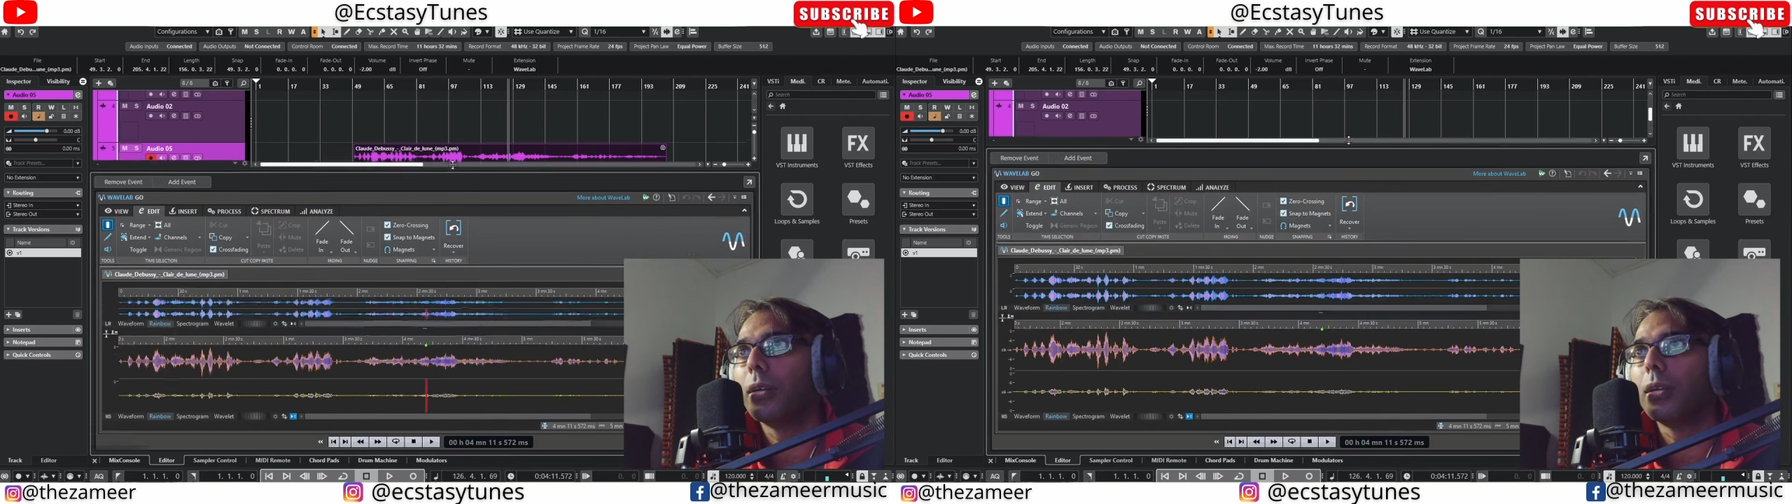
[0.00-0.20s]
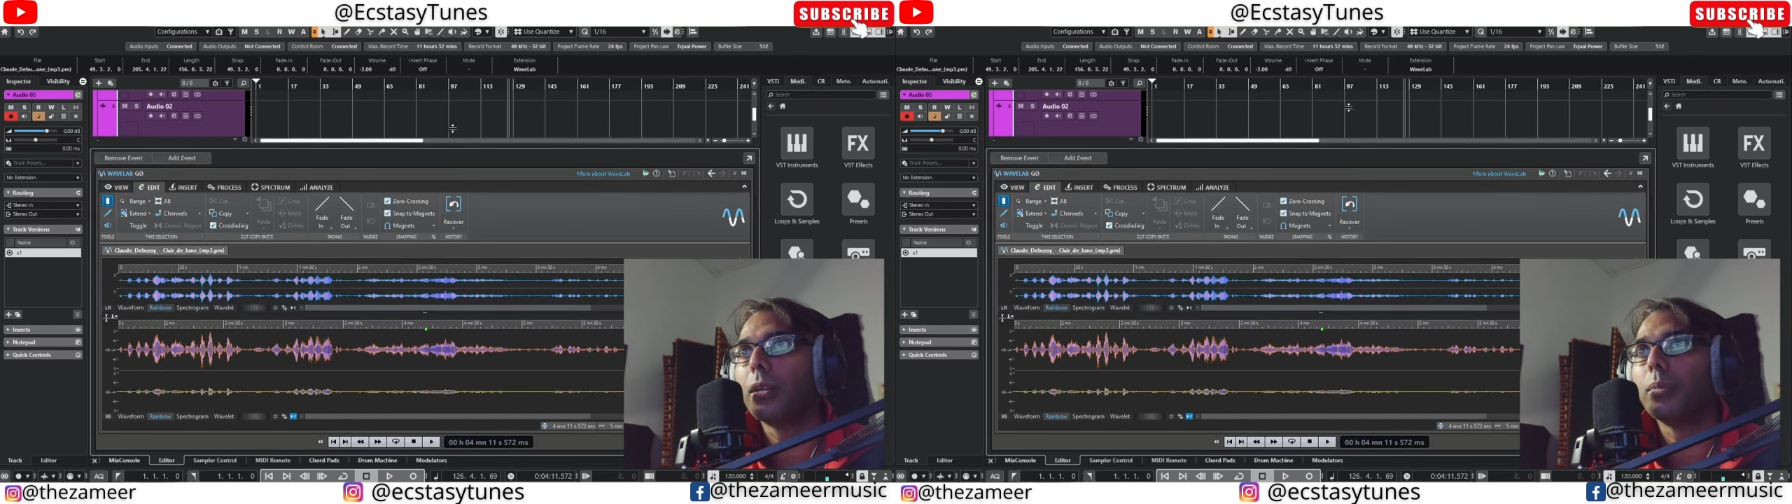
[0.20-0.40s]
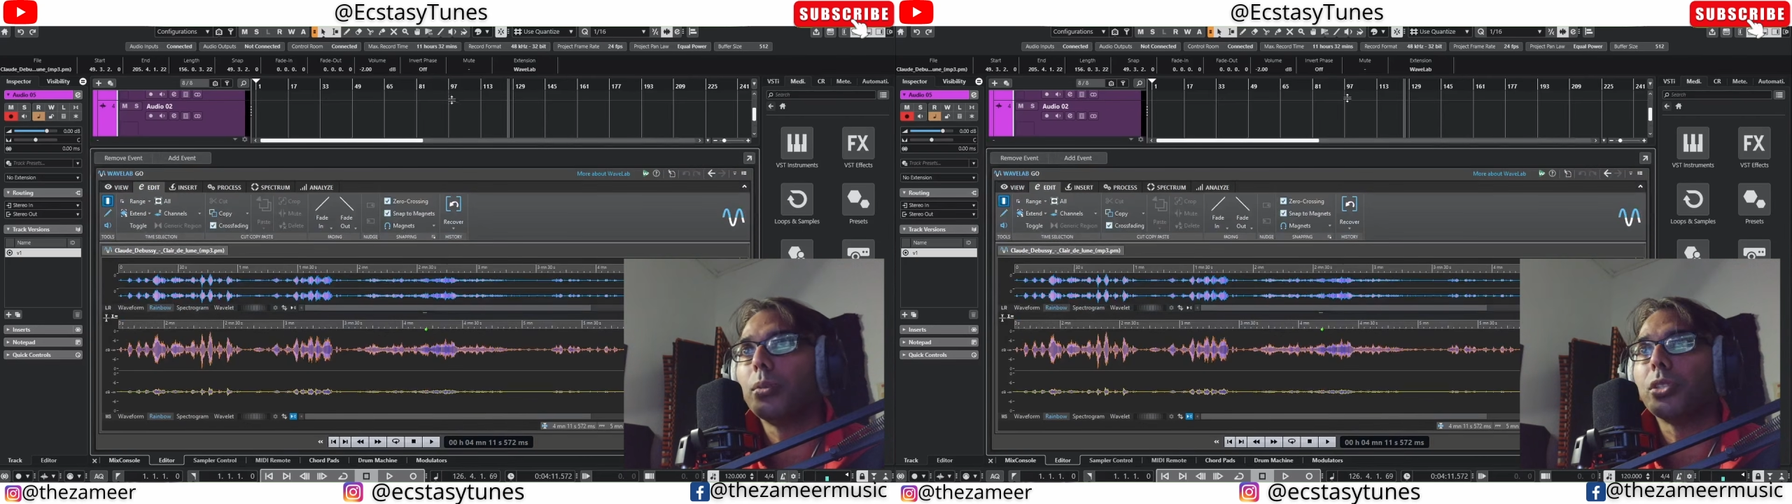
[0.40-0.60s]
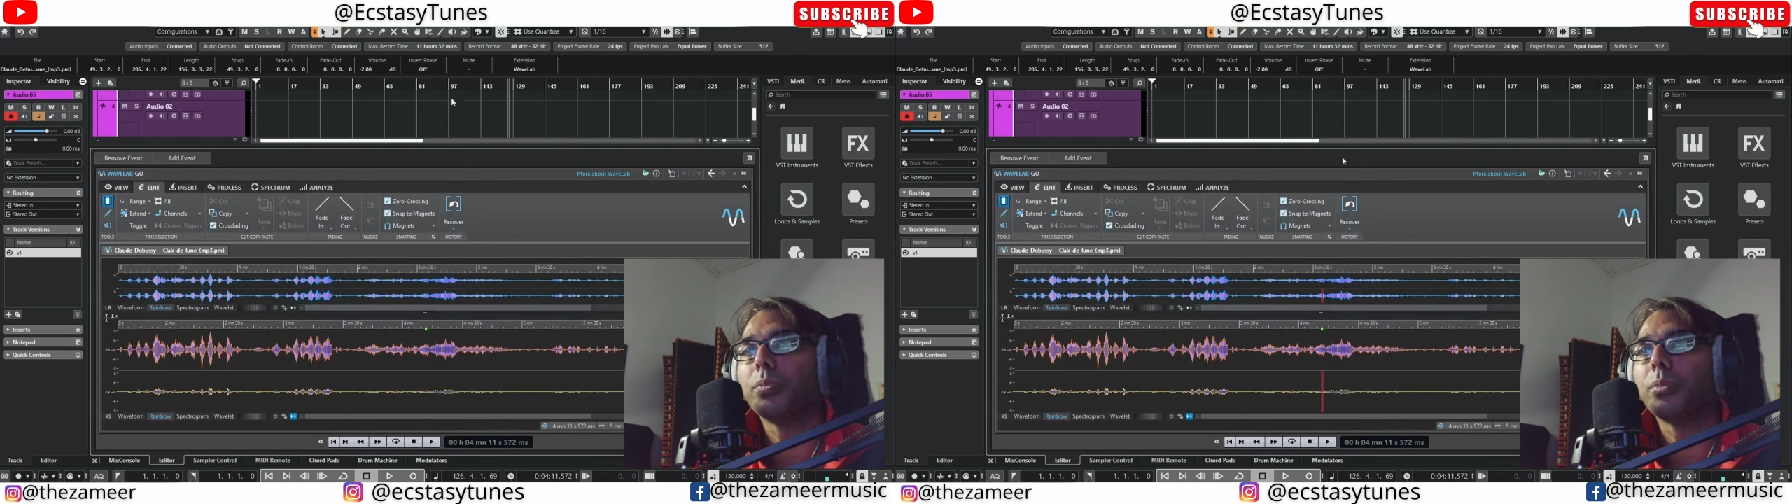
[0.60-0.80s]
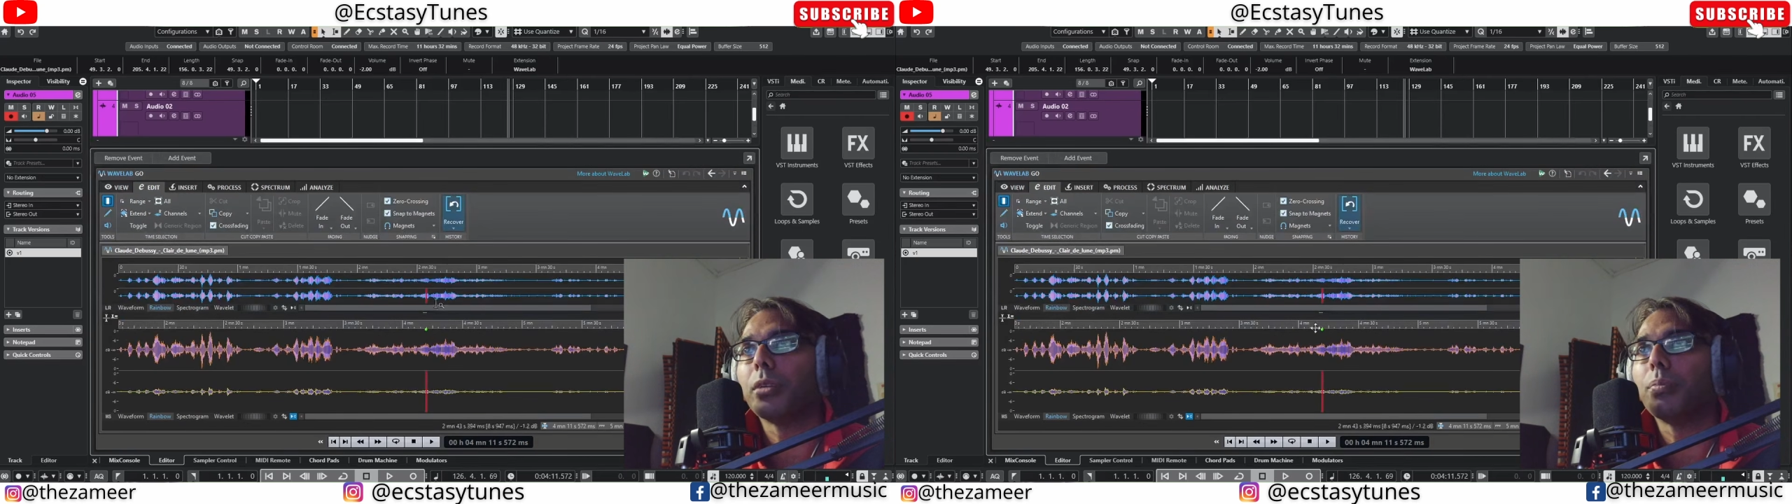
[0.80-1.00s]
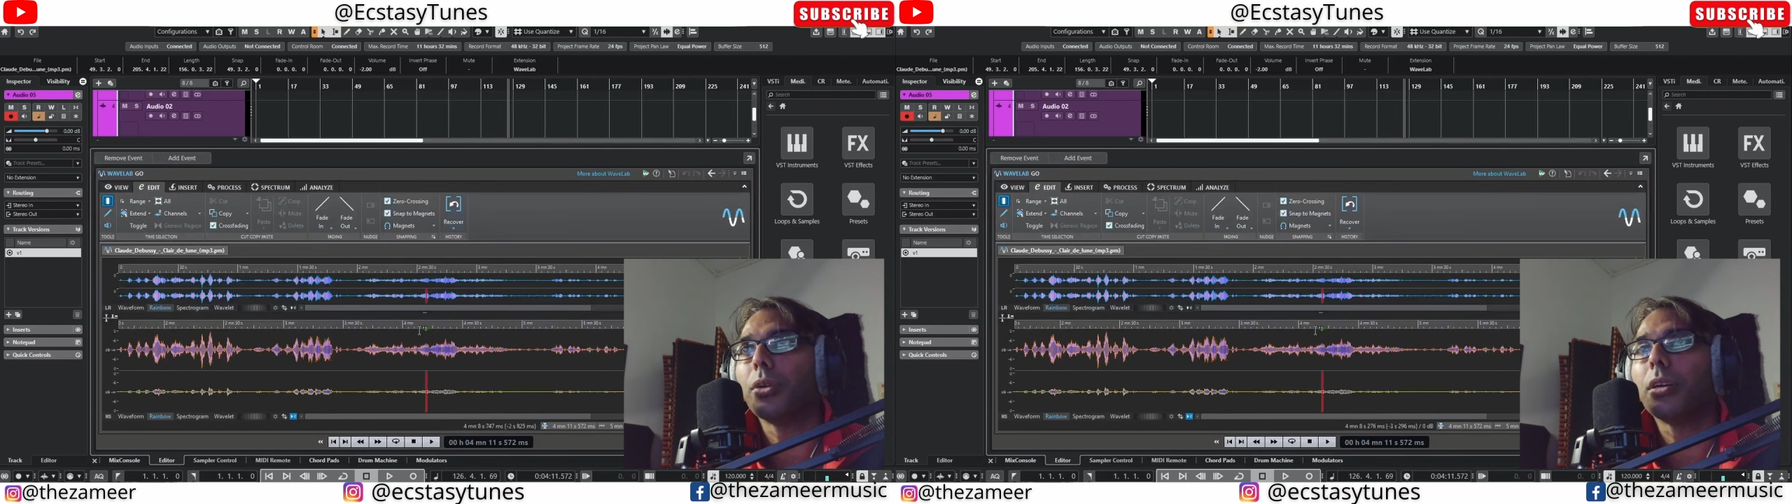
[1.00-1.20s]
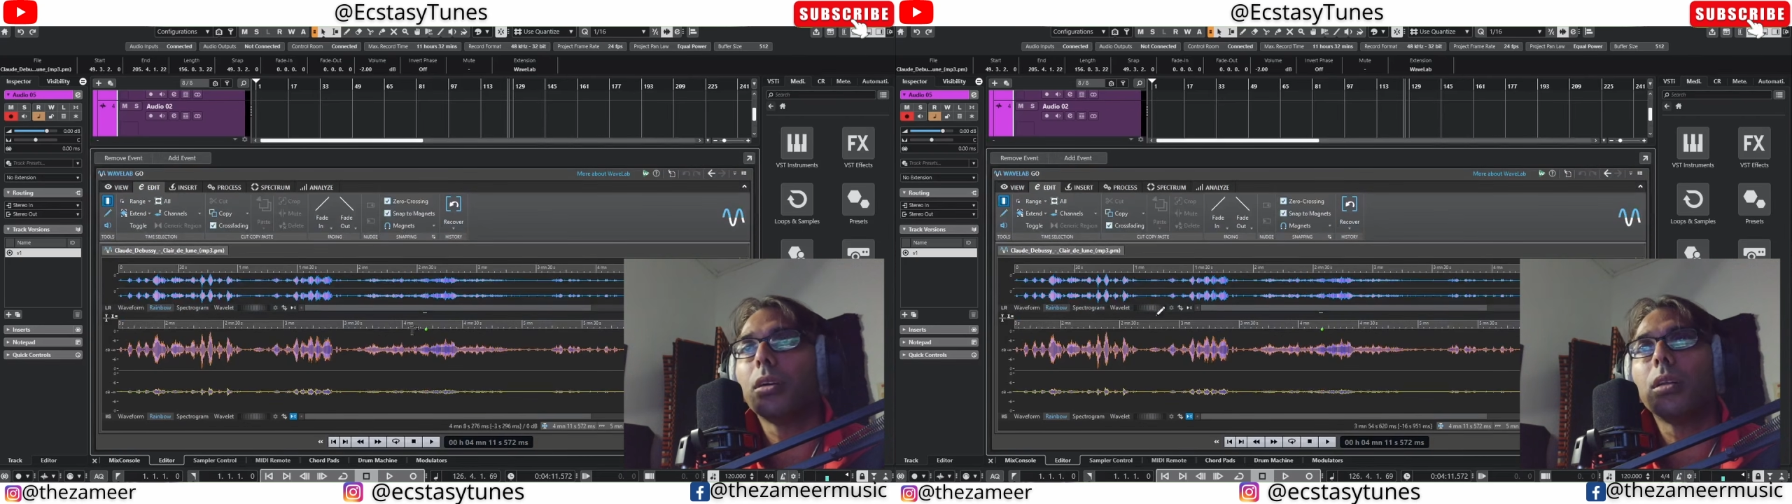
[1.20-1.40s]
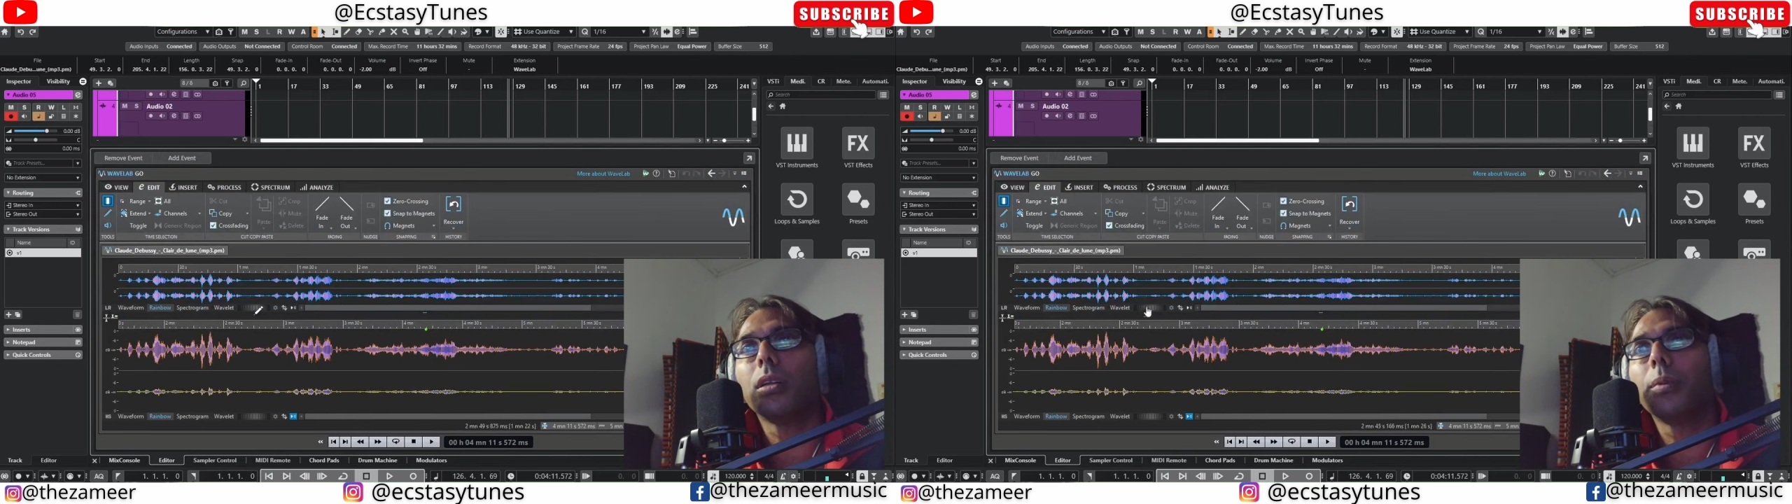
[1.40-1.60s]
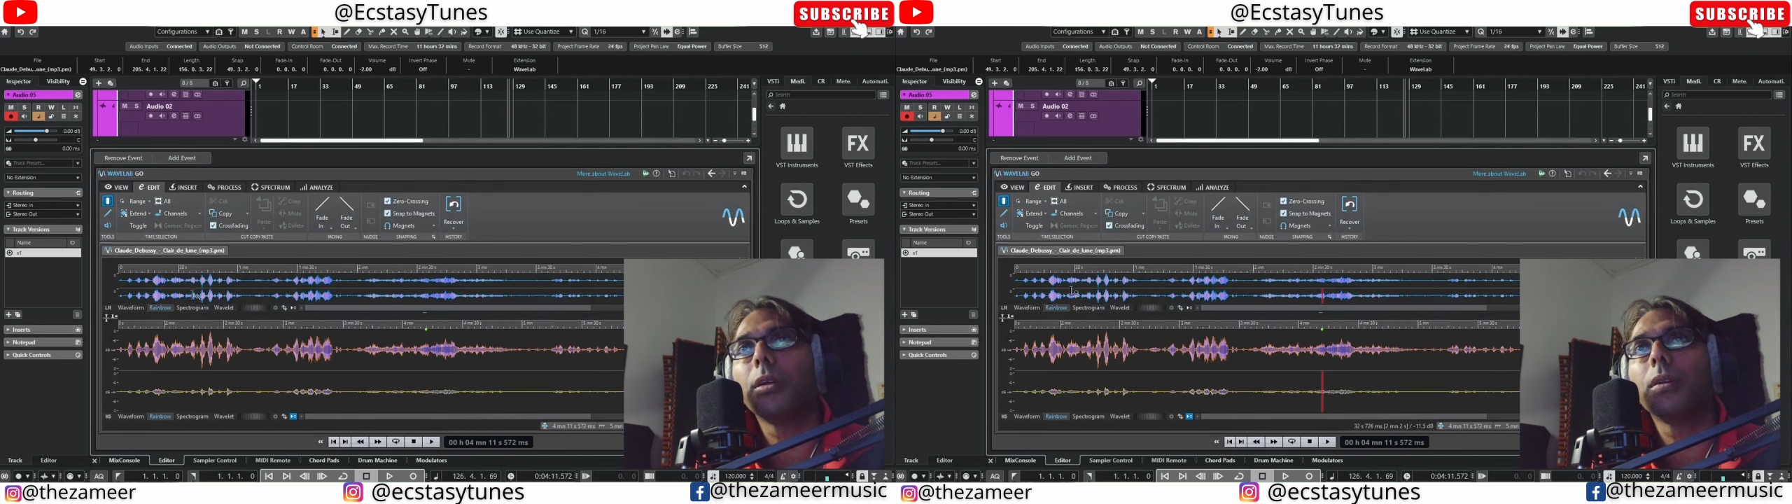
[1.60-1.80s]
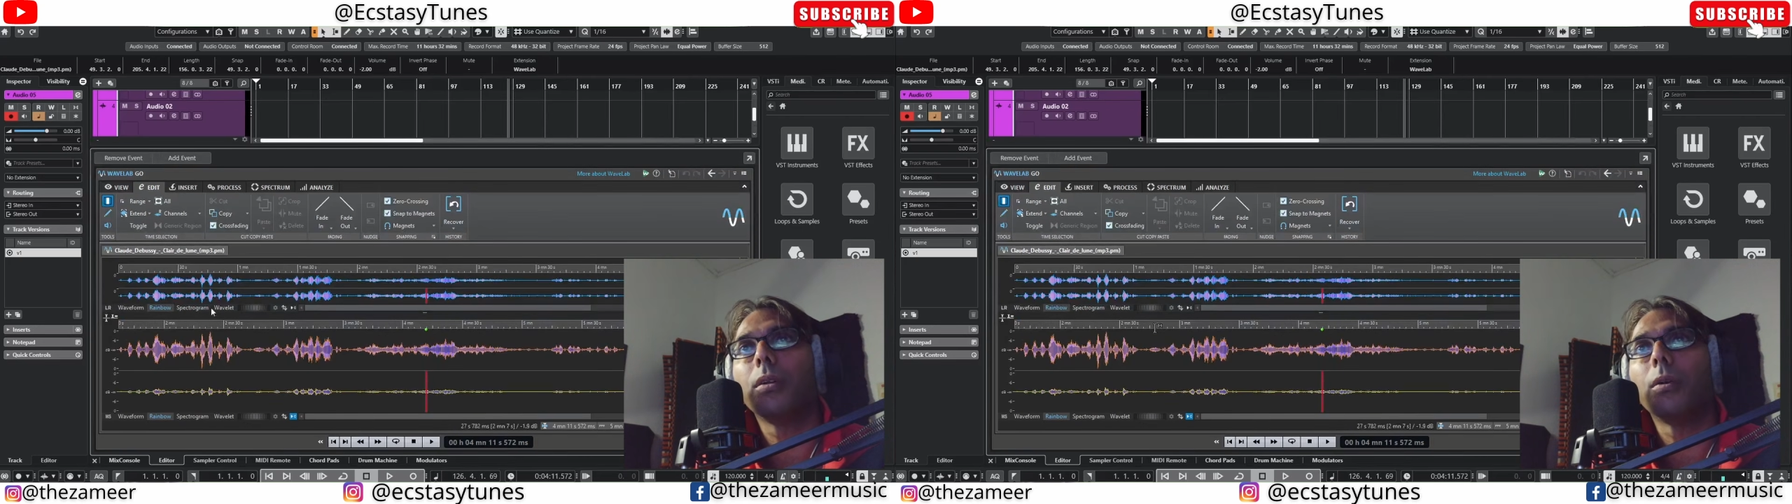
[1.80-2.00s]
Let me just make it bigger a little bit.